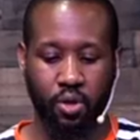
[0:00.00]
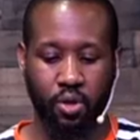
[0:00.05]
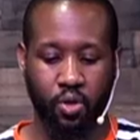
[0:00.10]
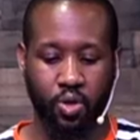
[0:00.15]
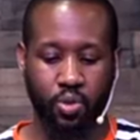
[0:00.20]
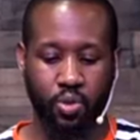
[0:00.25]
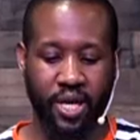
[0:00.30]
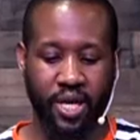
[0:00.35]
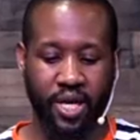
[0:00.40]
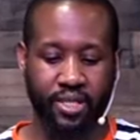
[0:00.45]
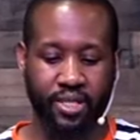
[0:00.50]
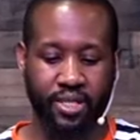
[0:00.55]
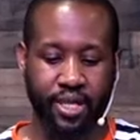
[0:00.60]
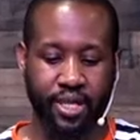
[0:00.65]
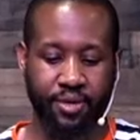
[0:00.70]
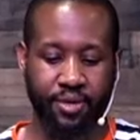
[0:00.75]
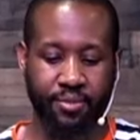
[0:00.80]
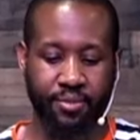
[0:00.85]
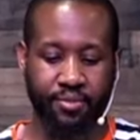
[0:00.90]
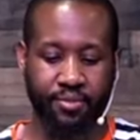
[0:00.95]
Close by
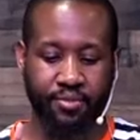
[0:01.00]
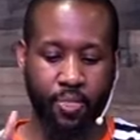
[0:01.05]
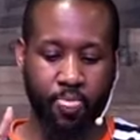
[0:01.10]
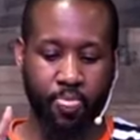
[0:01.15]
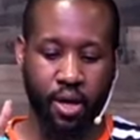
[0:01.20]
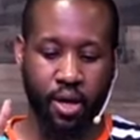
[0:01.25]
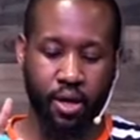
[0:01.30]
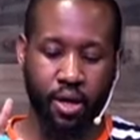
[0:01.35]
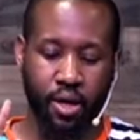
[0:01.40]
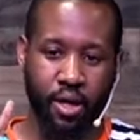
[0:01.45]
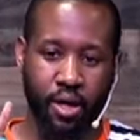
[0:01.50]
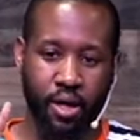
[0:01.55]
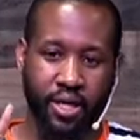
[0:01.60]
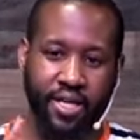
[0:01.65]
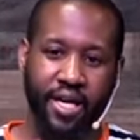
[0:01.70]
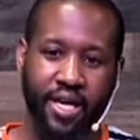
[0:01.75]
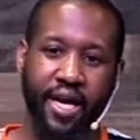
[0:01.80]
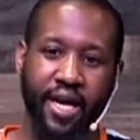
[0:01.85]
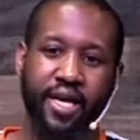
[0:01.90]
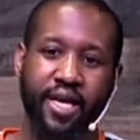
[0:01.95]
saying,
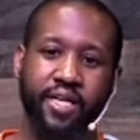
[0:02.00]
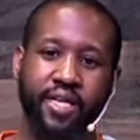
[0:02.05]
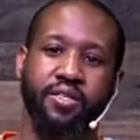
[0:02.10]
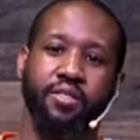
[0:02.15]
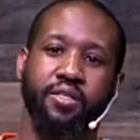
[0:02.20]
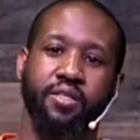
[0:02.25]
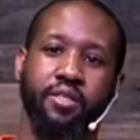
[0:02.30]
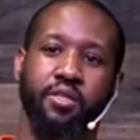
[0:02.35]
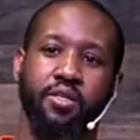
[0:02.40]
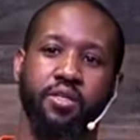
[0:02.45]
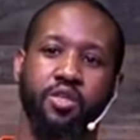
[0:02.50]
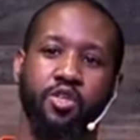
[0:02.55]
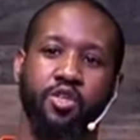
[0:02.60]
yes,